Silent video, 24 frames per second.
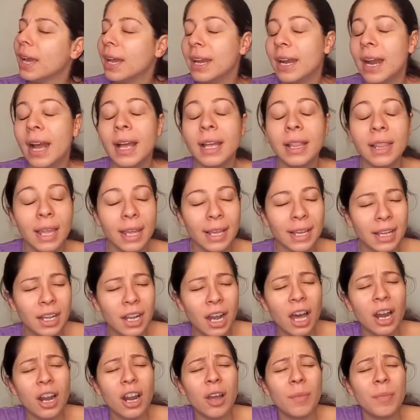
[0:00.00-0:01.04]
And I like
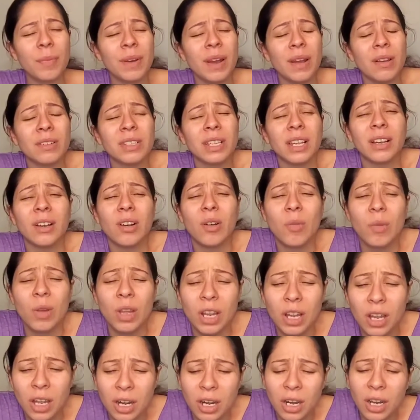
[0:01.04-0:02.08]
got up and I was like, oh
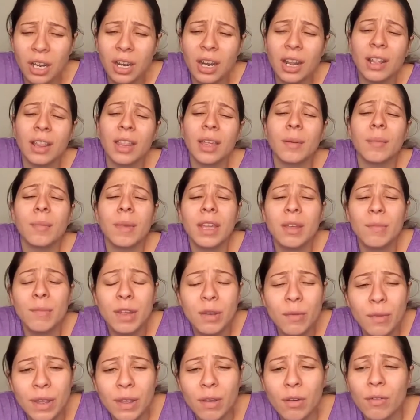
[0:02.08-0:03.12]
my god. And I like made
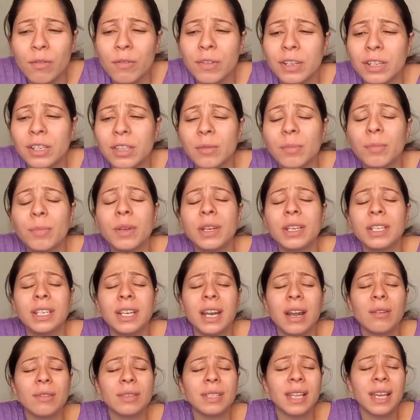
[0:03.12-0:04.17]
my way over to the bridge
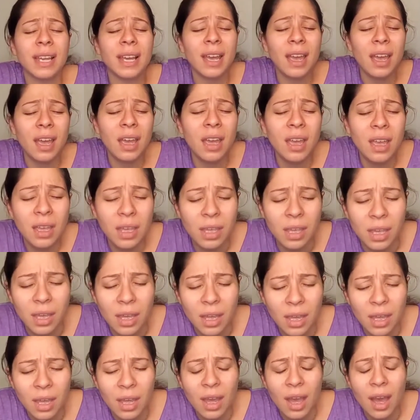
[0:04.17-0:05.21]
and I was like, hey.
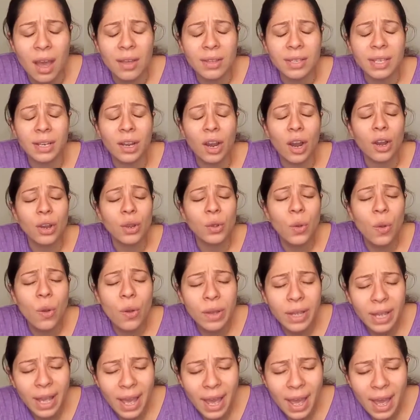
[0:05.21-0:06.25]
I was like, are you
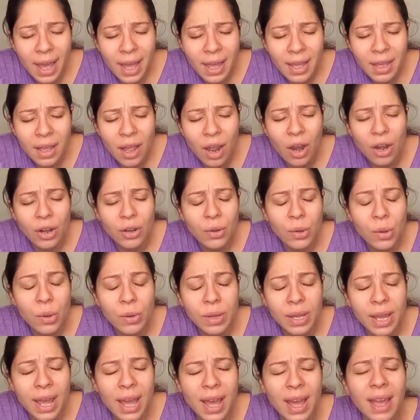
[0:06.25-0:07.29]
okay? Are you
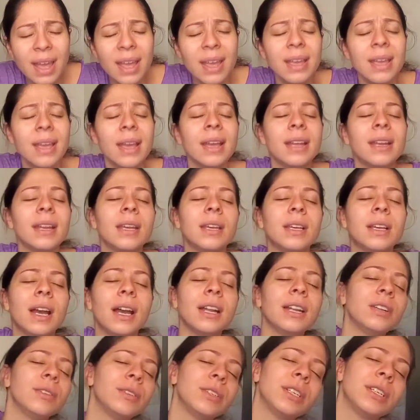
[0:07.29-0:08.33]
okay? And he
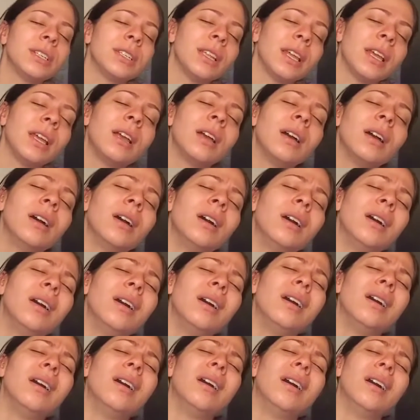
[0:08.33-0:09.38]
kind of was just like,
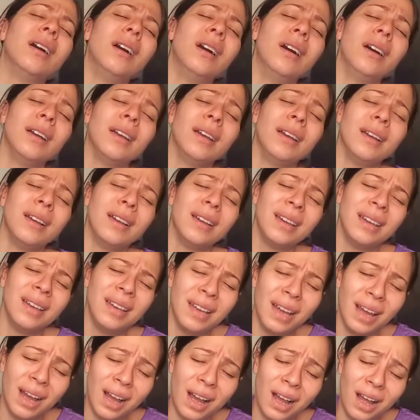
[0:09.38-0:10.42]
uh,
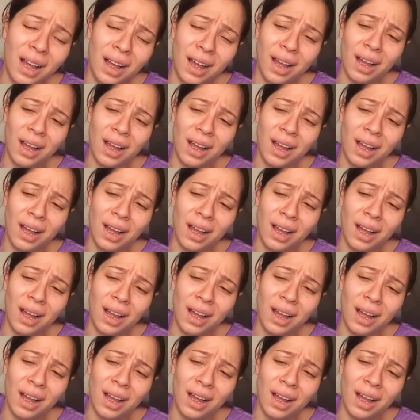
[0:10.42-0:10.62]
yeah,